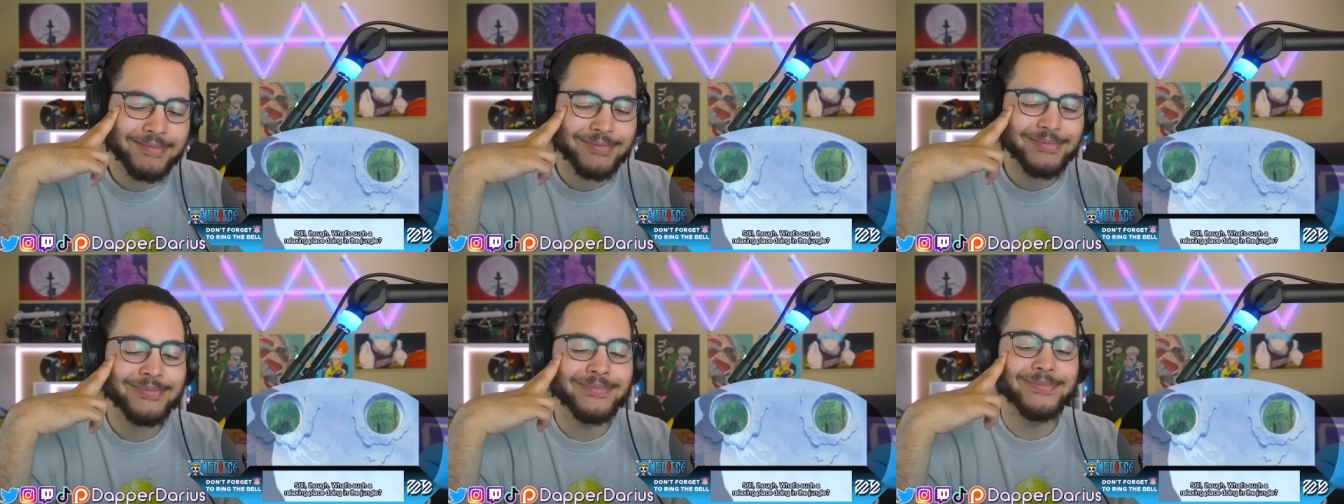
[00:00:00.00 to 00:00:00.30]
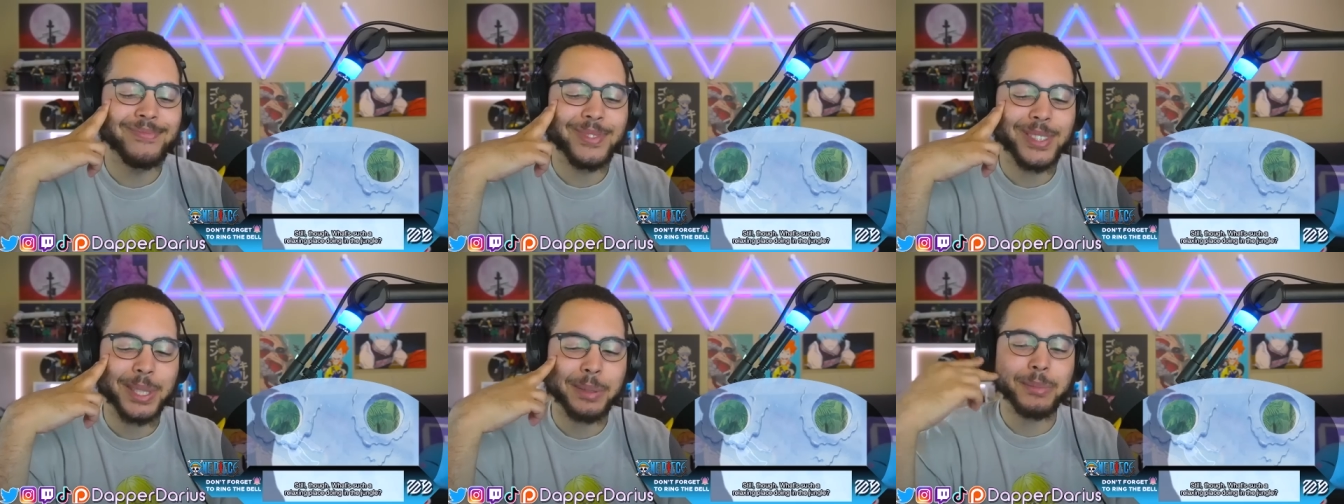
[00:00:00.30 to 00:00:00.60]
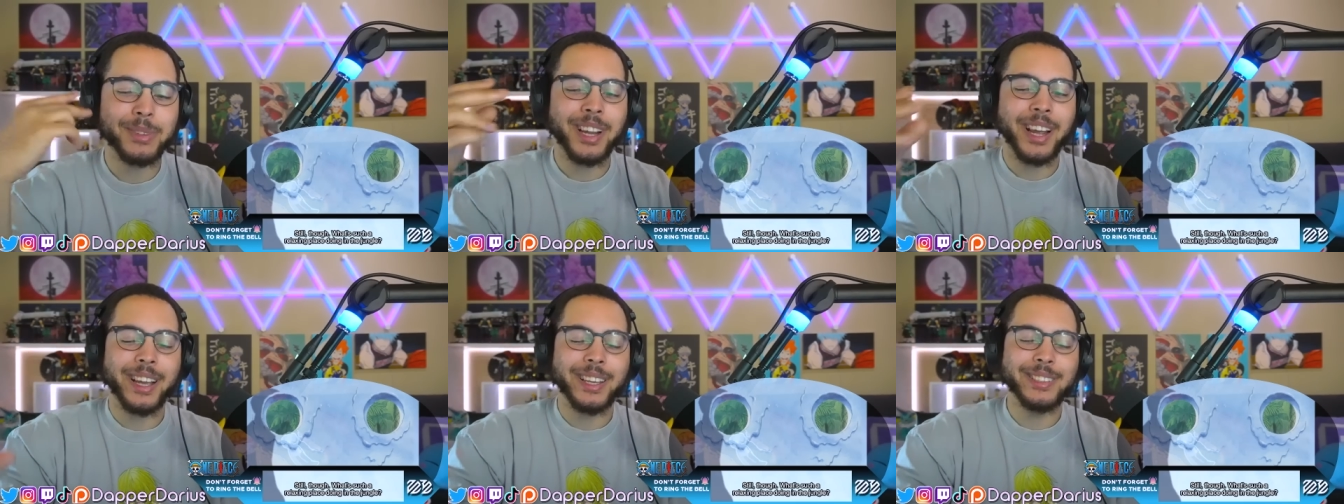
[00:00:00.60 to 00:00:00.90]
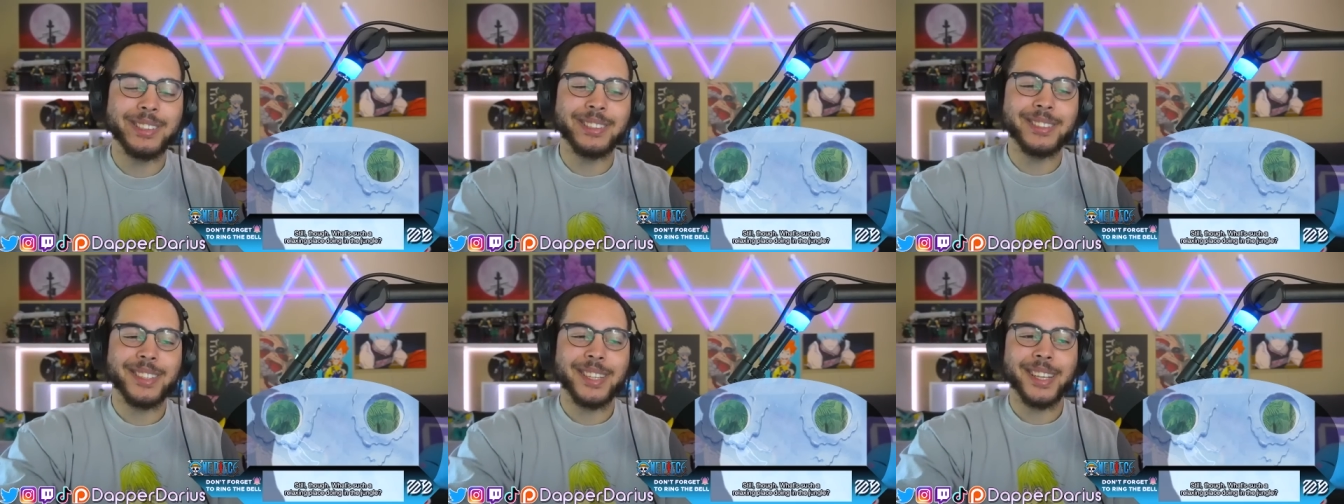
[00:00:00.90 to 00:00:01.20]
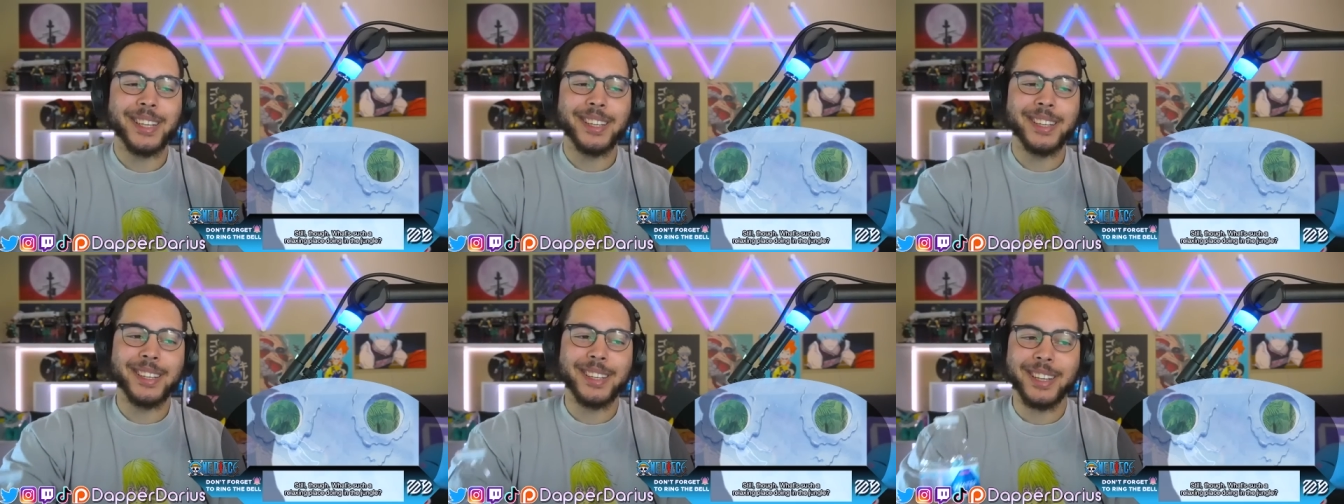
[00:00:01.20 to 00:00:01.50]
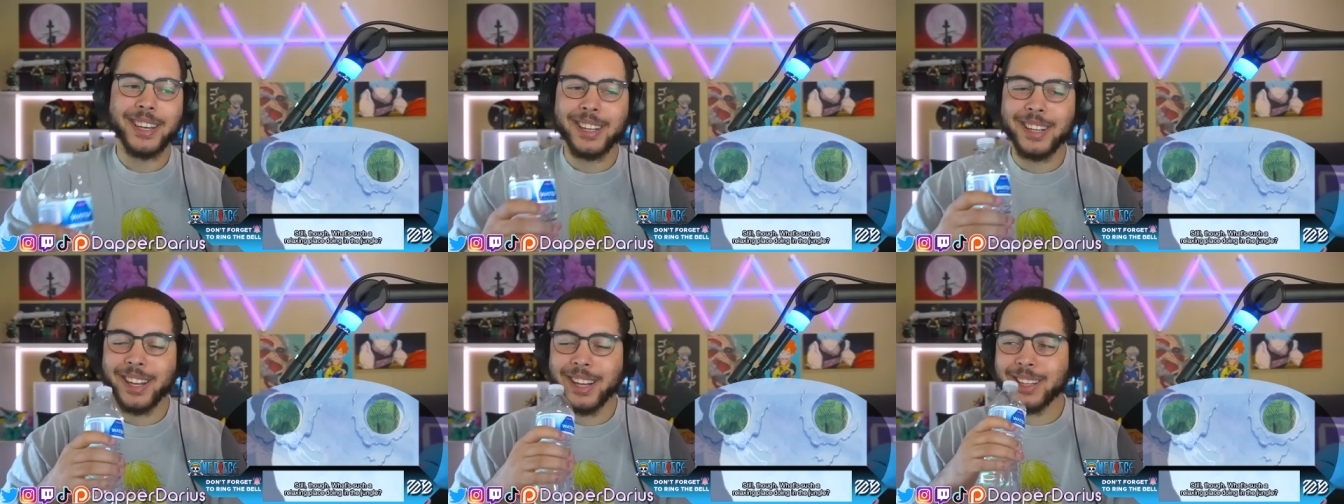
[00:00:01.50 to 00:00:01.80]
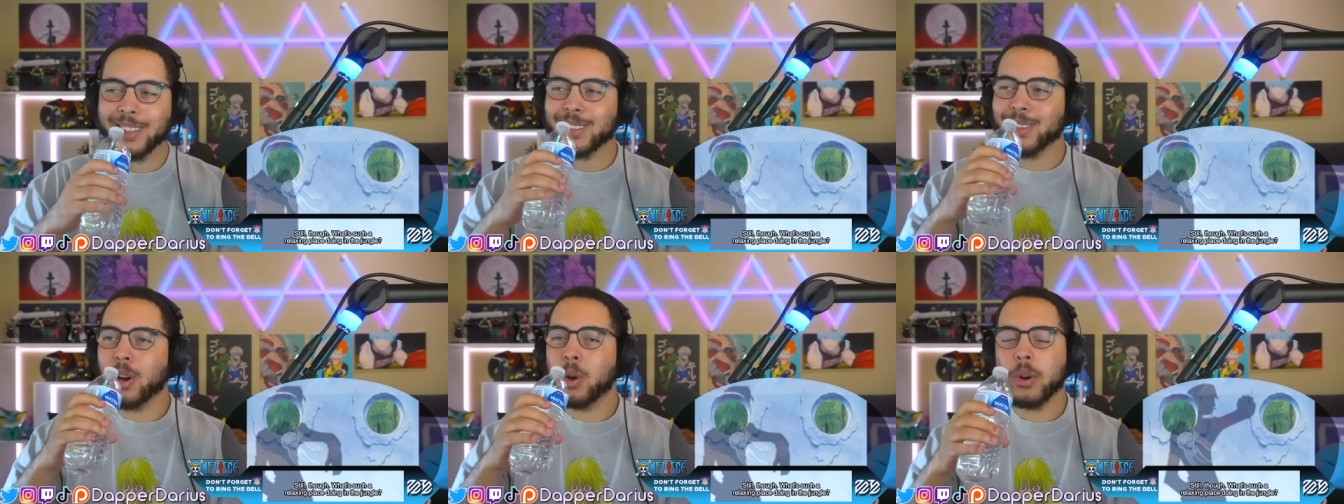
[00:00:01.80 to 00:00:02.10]
Hmm, some nice tea. I
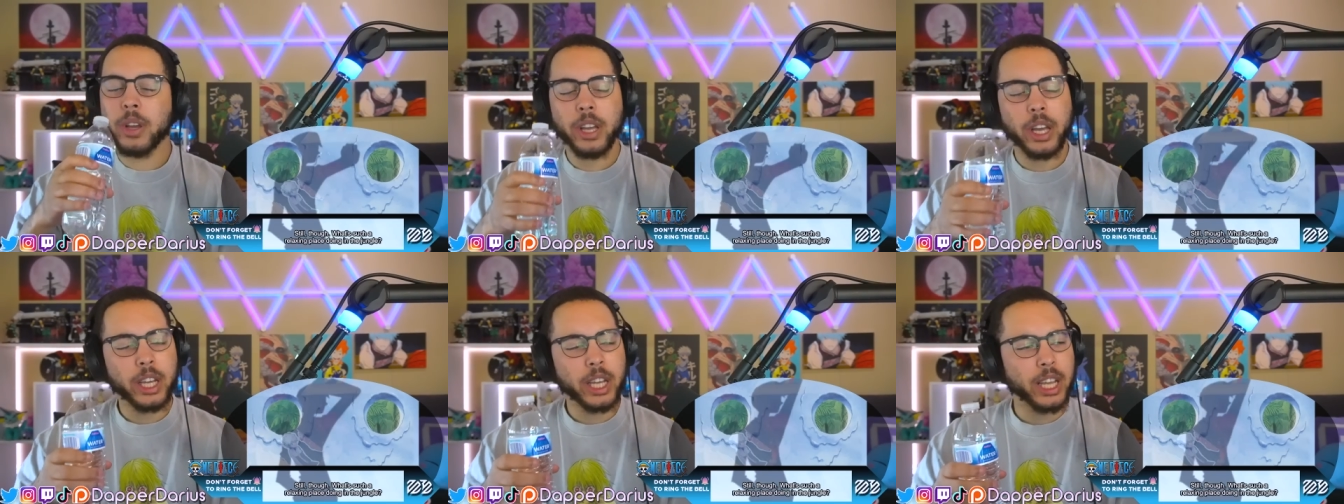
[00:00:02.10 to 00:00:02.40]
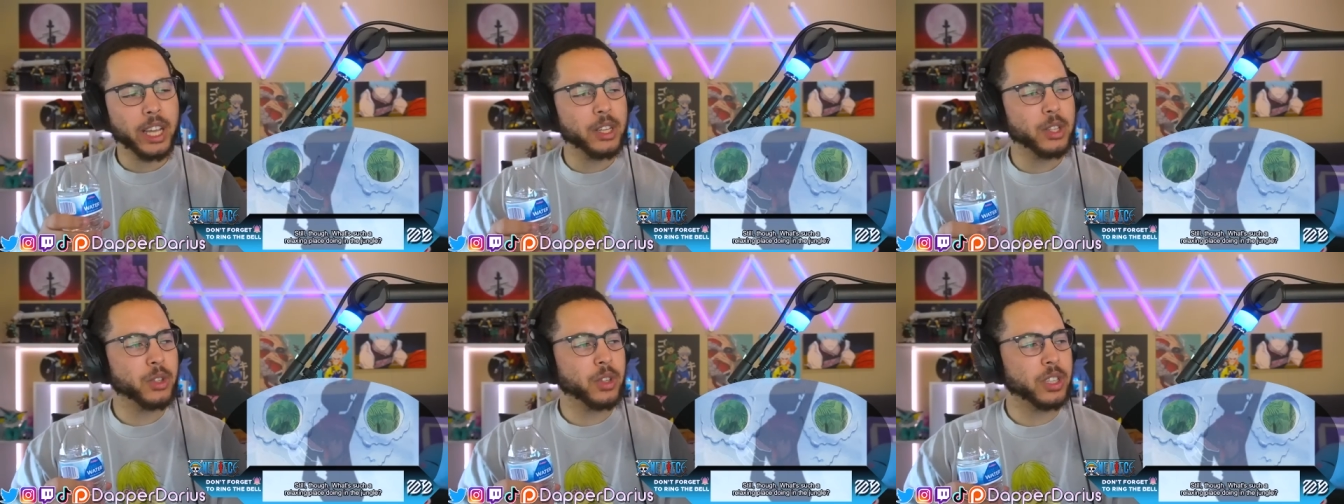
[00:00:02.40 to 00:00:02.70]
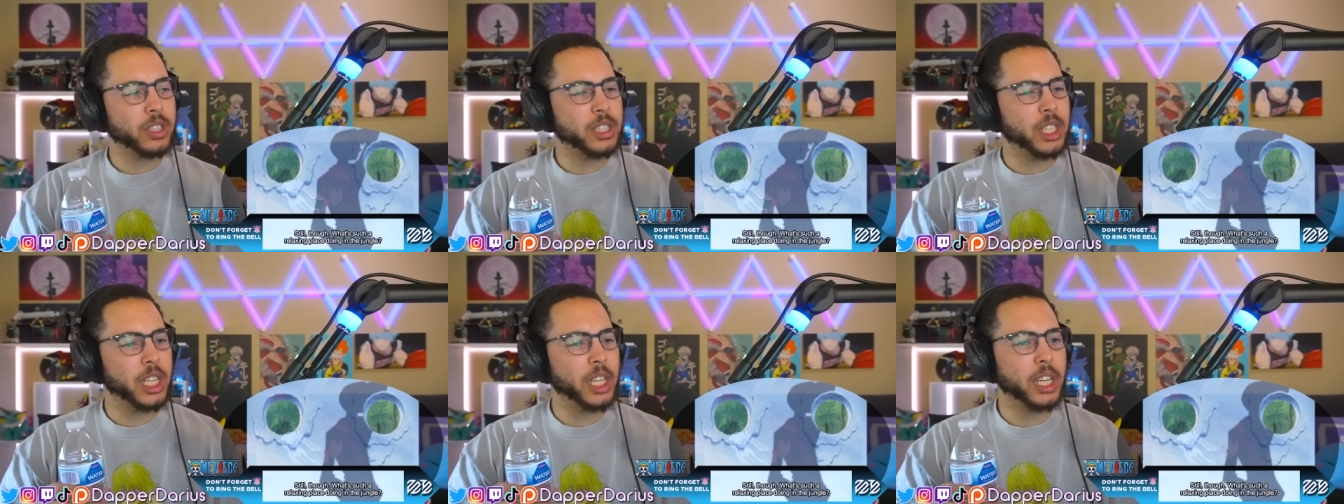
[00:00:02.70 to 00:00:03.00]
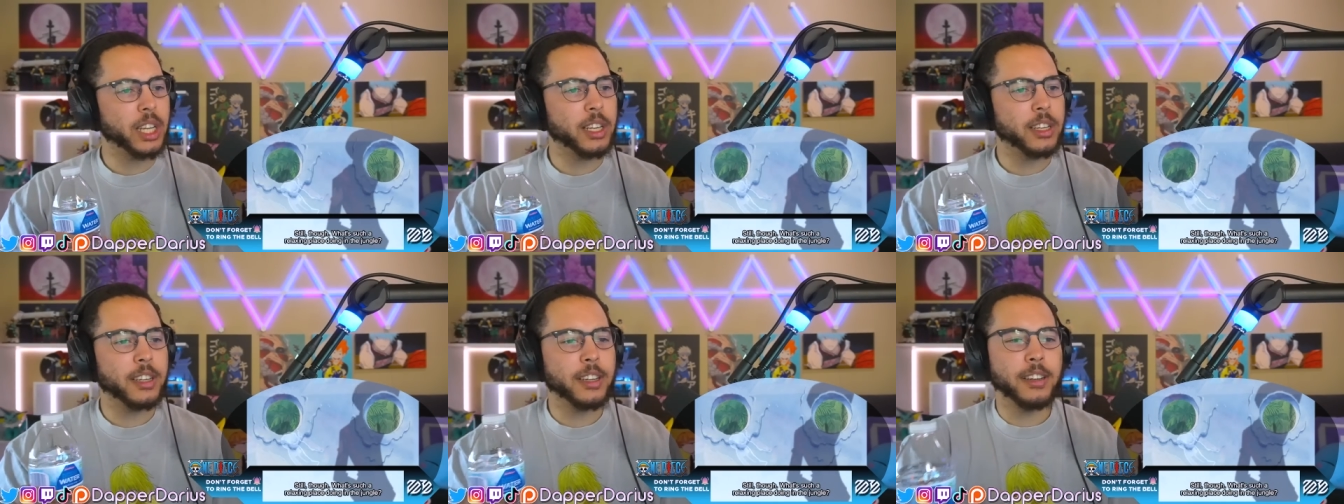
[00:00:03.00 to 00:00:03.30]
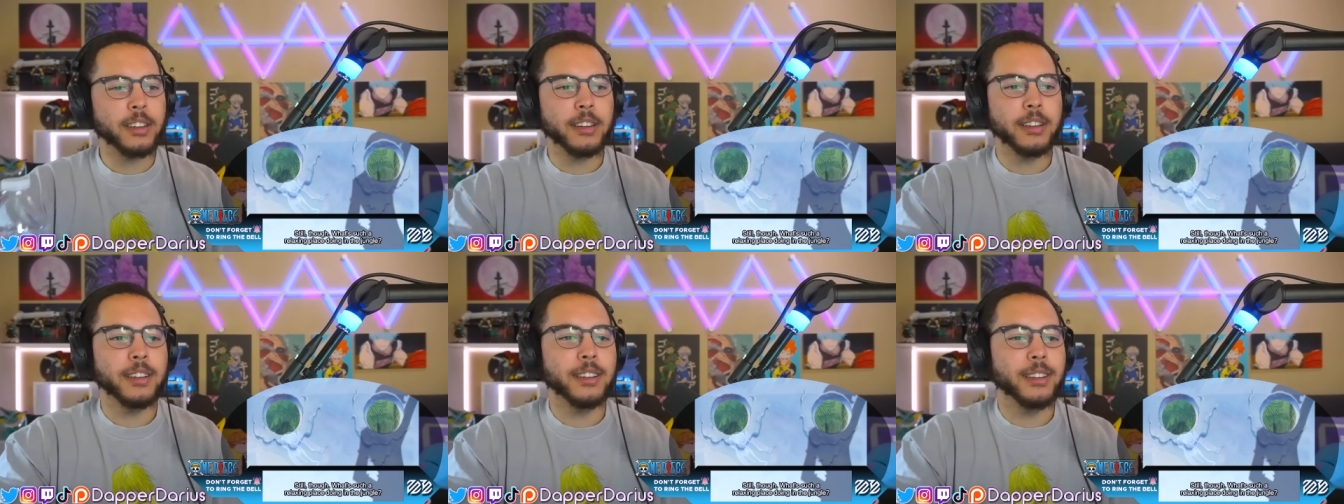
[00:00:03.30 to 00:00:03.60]
like. Oh wait, I can't drink tea, you know.